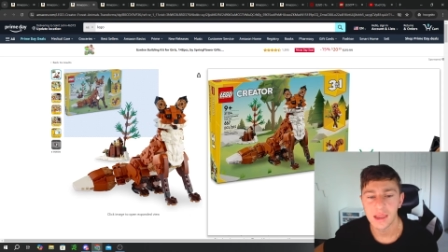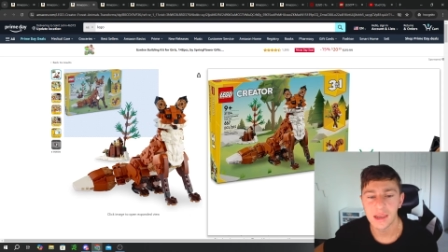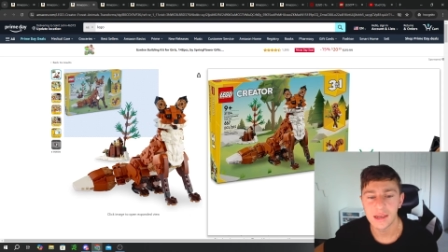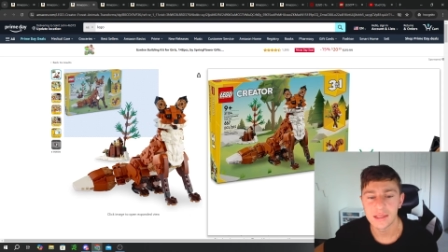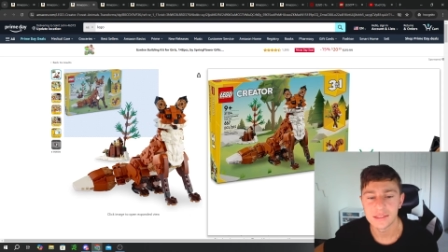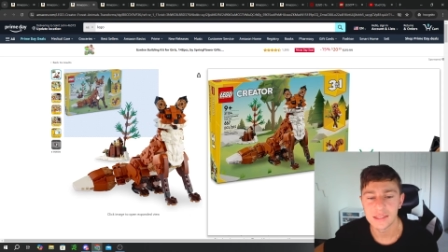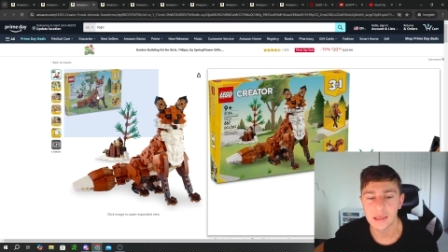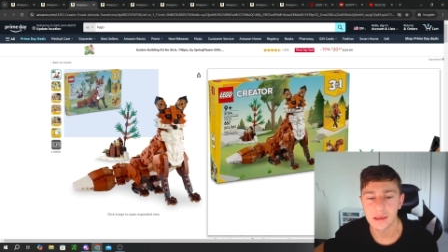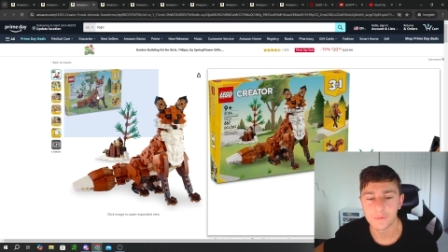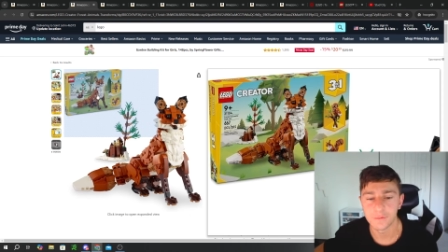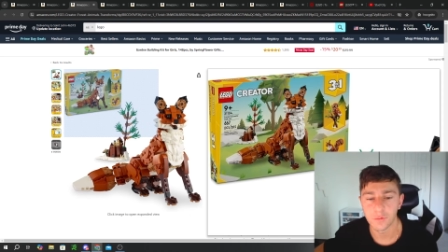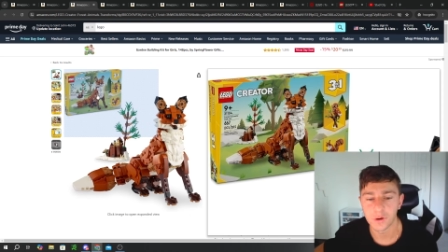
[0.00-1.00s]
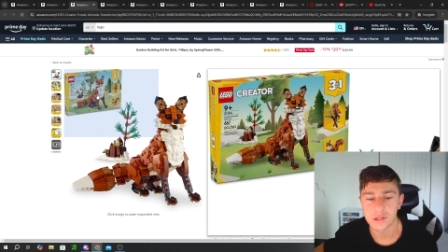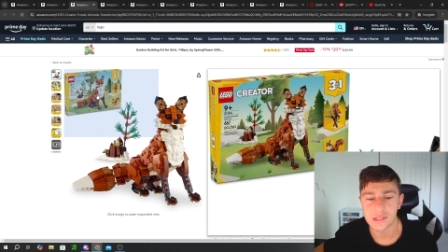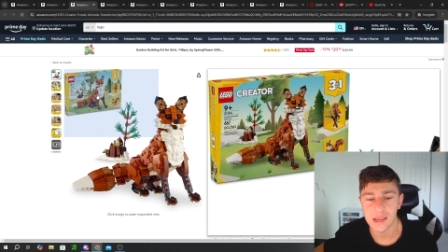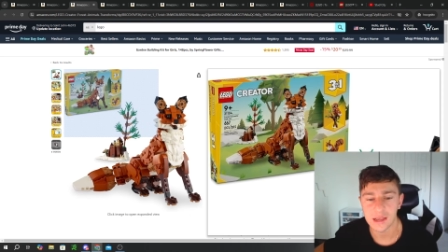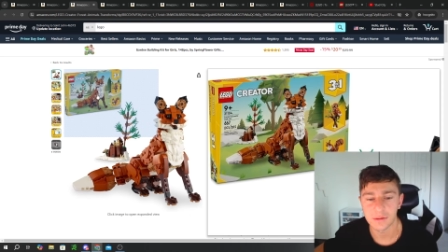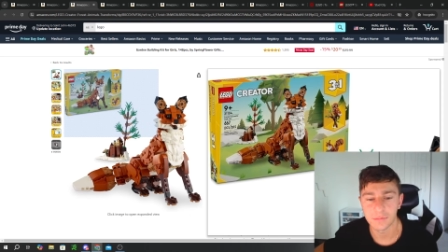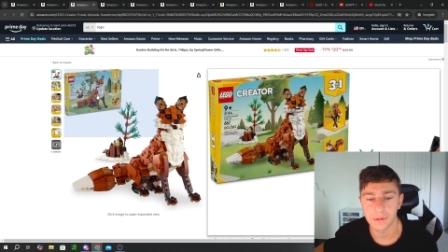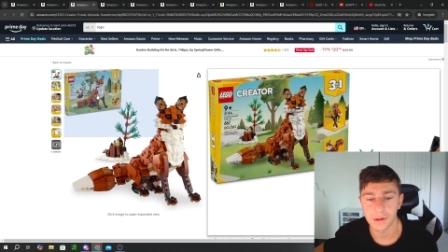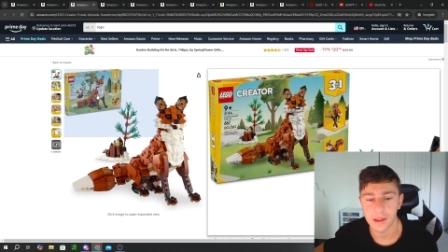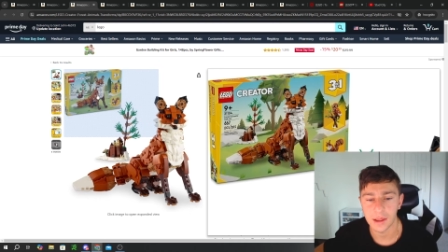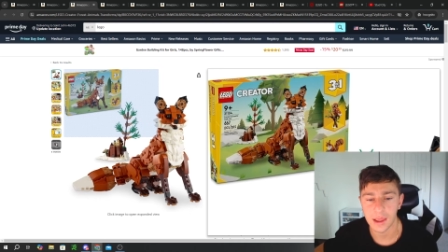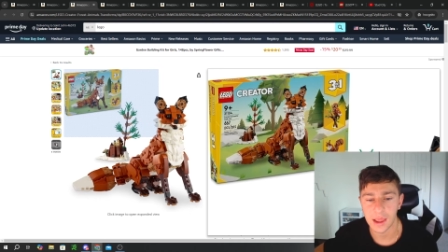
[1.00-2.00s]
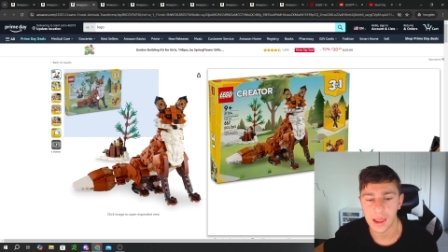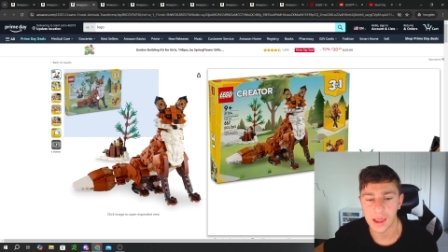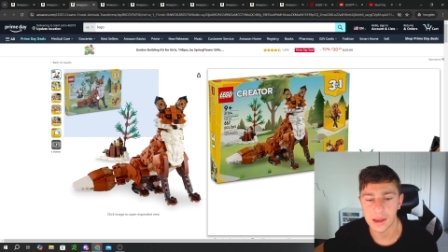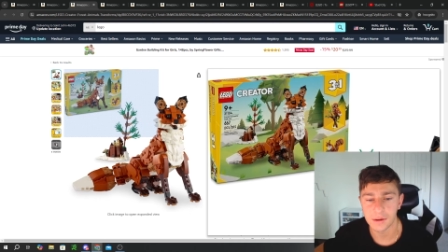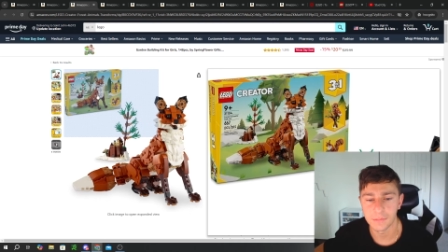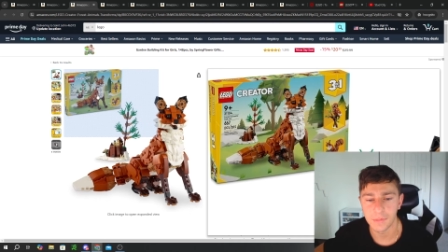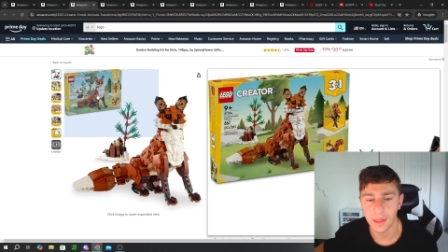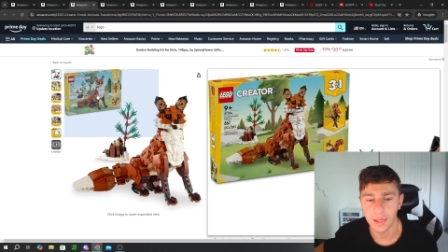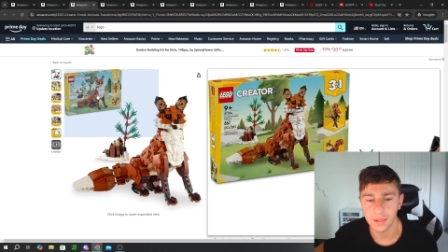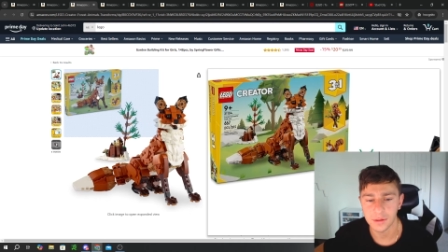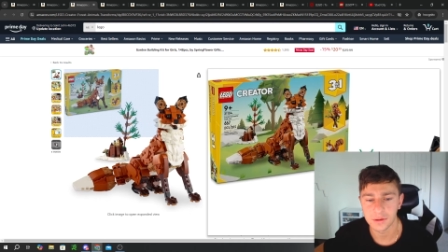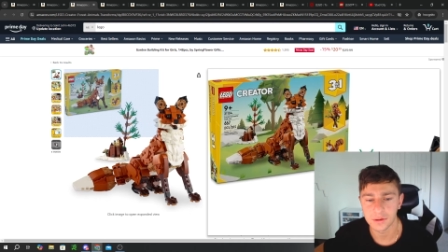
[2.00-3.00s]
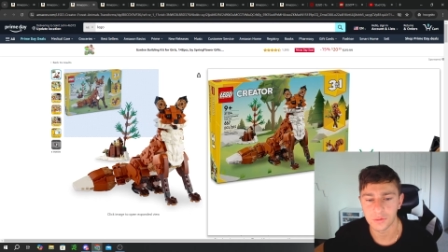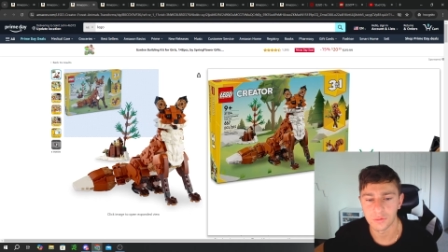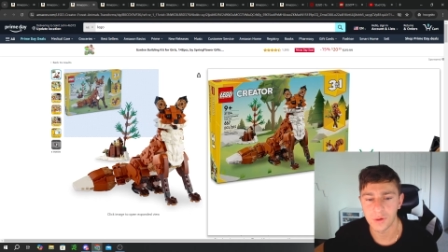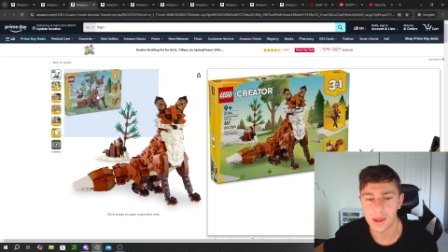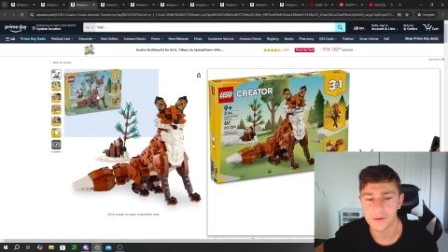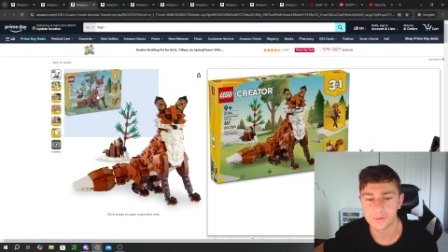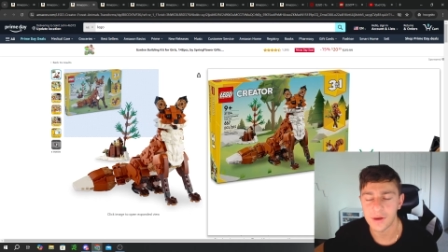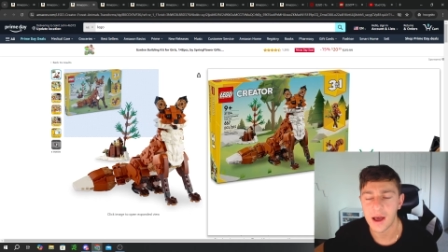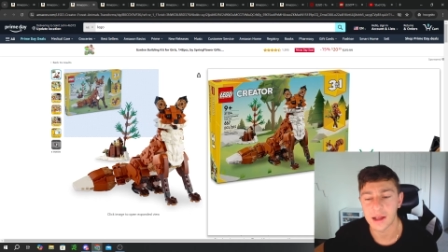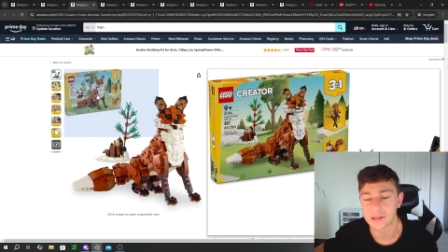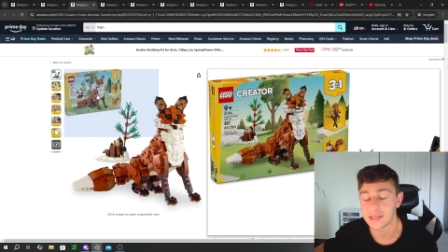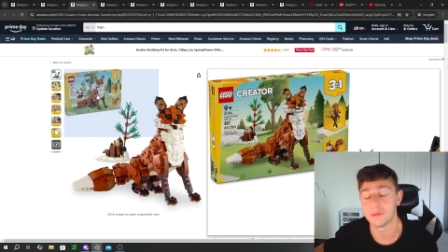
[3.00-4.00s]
It is the Forest Anim Hannah Malk, Red Fox.